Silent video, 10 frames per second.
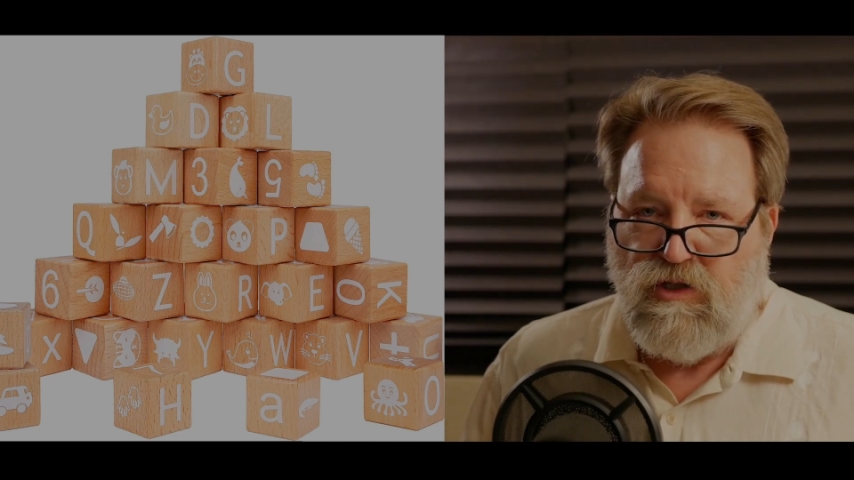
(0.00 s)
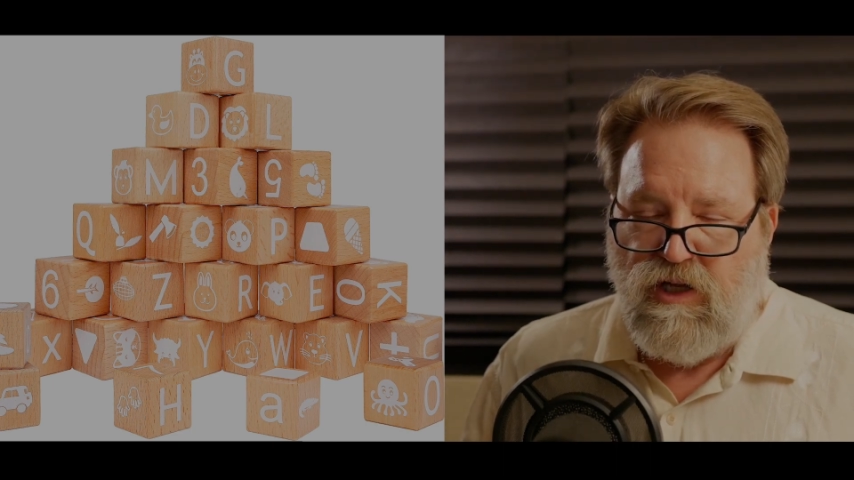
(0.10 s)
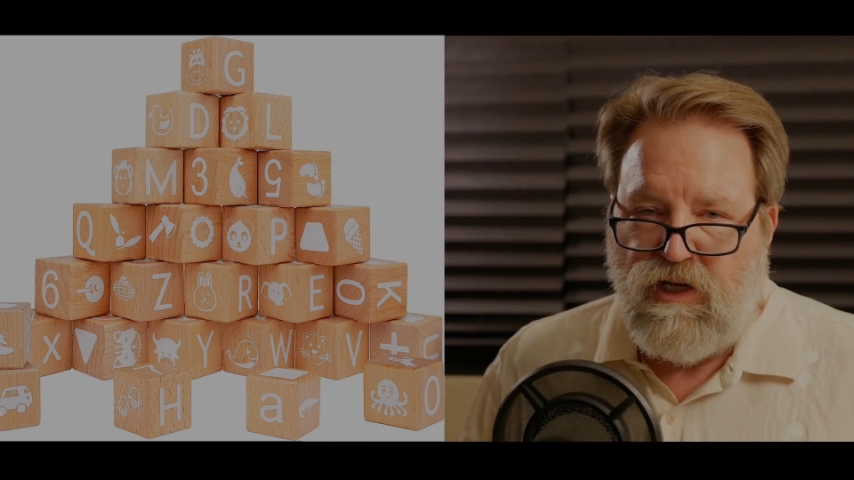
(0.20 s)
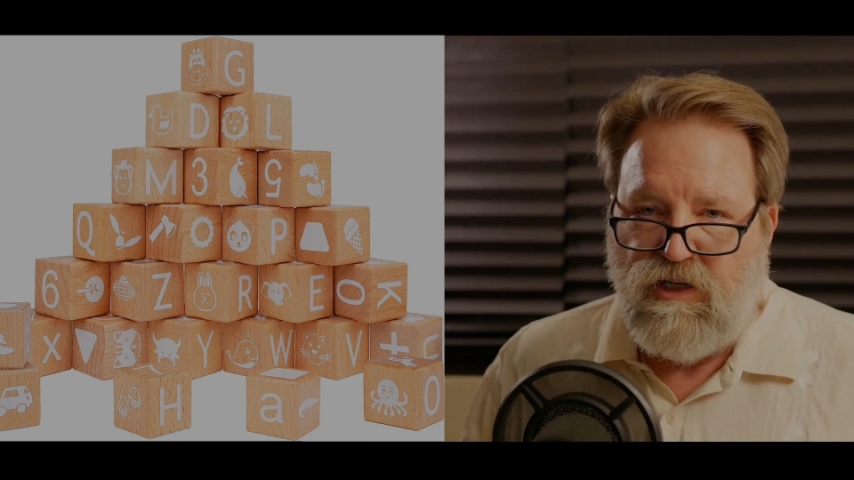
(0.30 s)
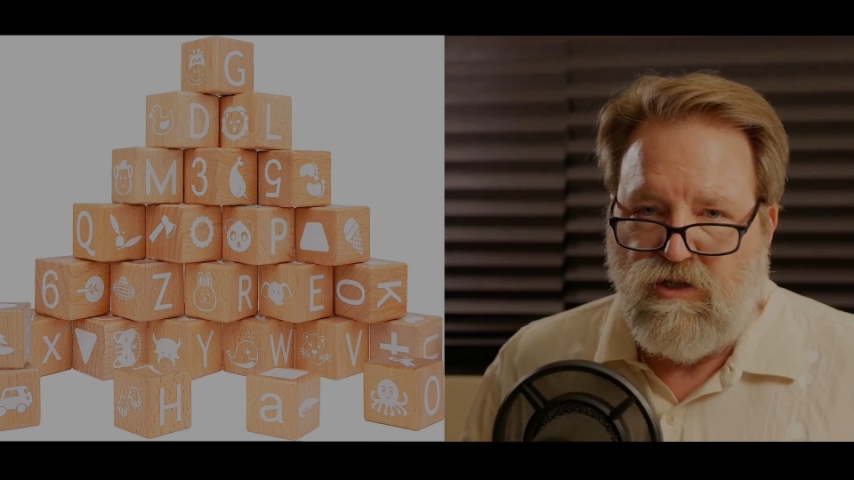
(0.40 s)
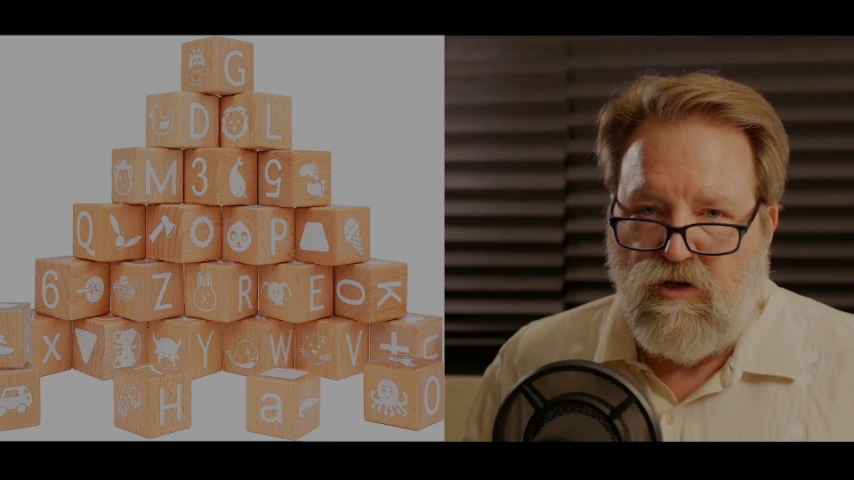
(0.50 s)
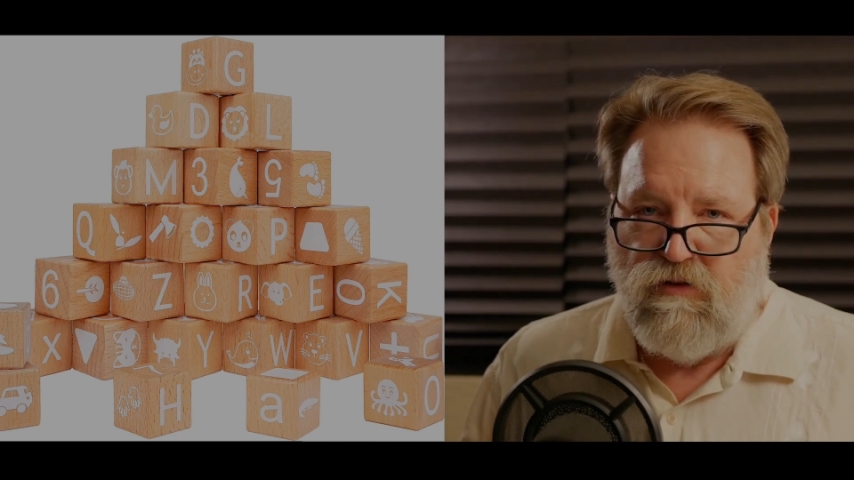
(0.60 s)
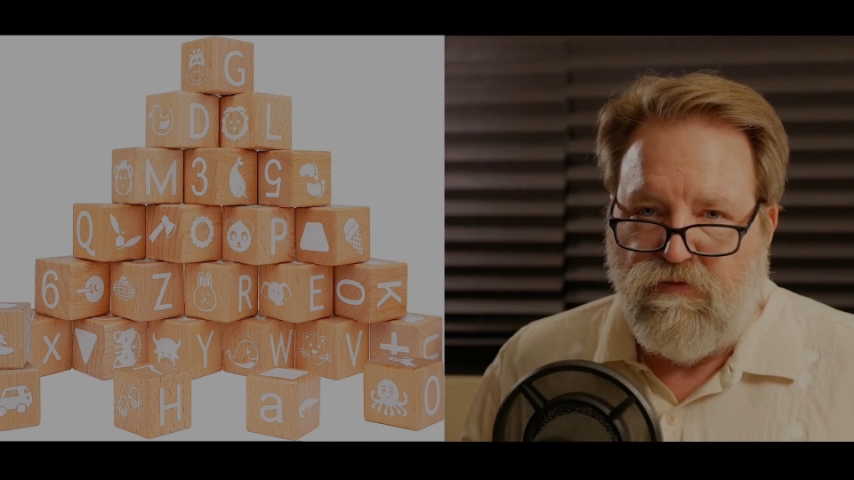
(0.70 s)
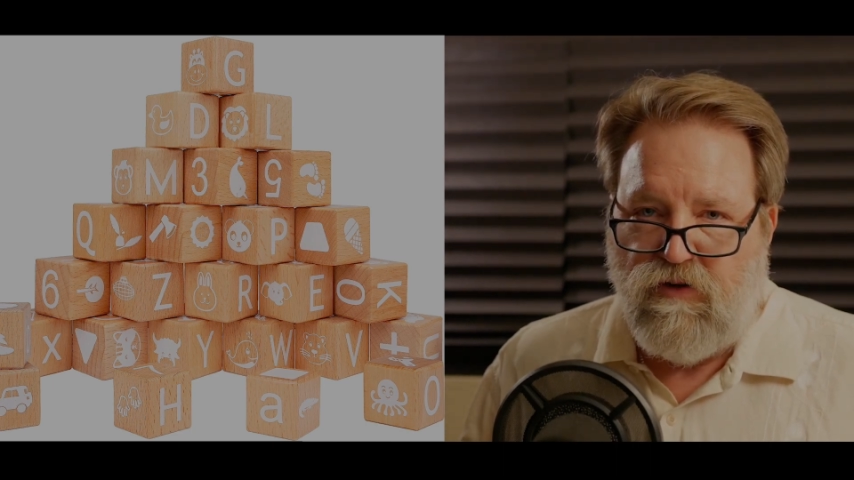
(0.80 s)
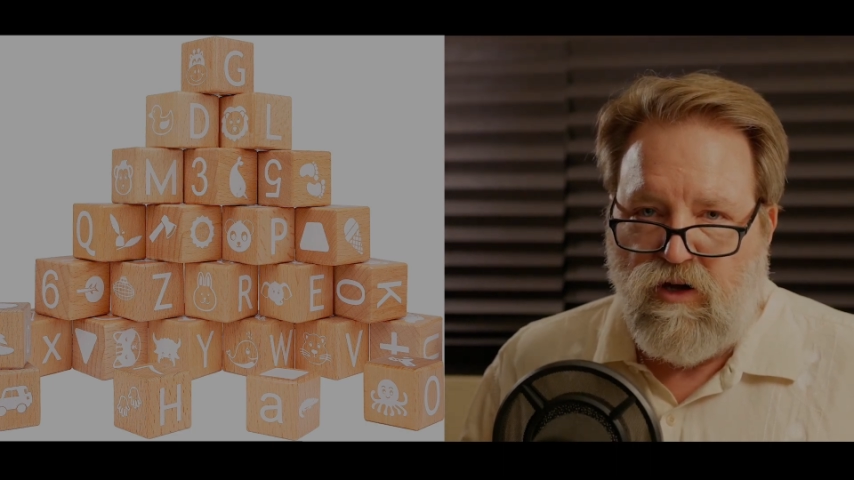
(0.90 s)
that he's going to
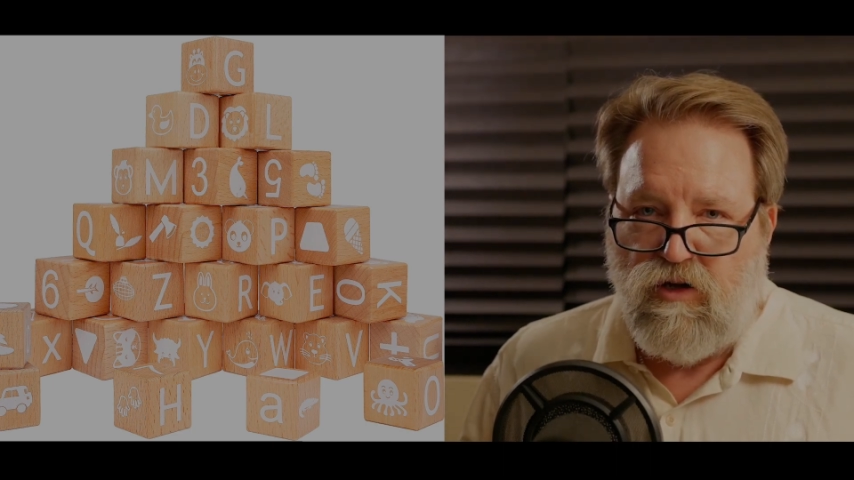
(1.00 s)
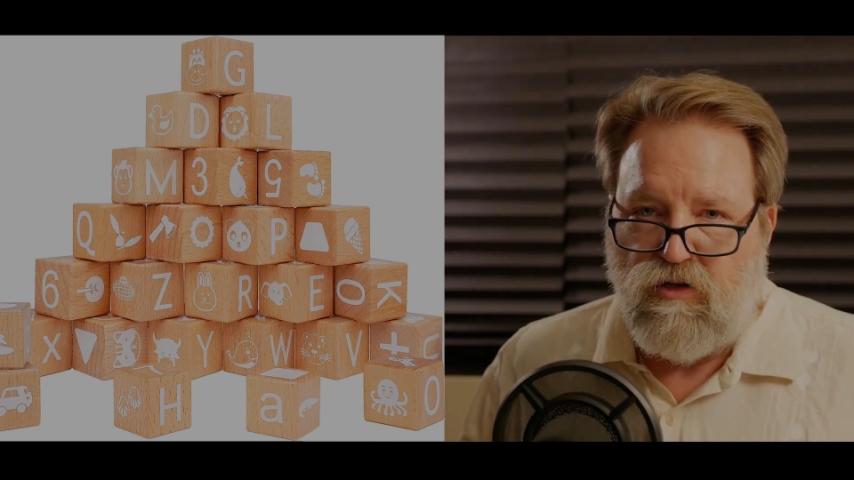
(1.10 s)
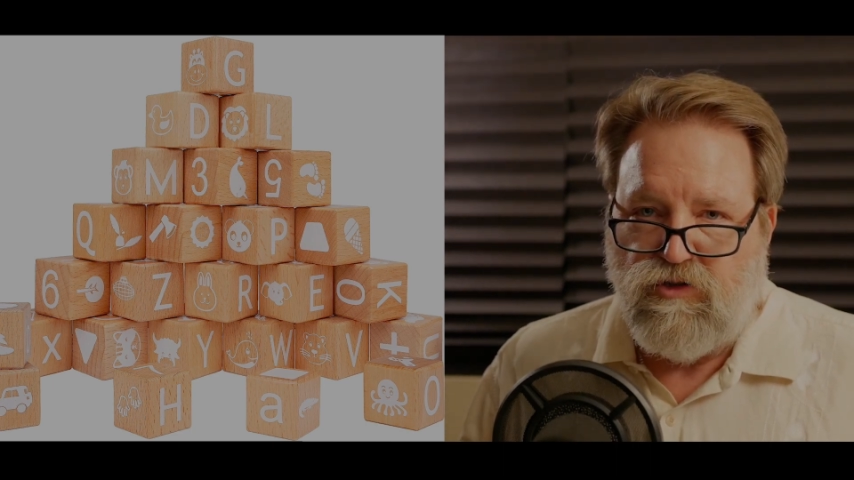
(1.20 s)
fall,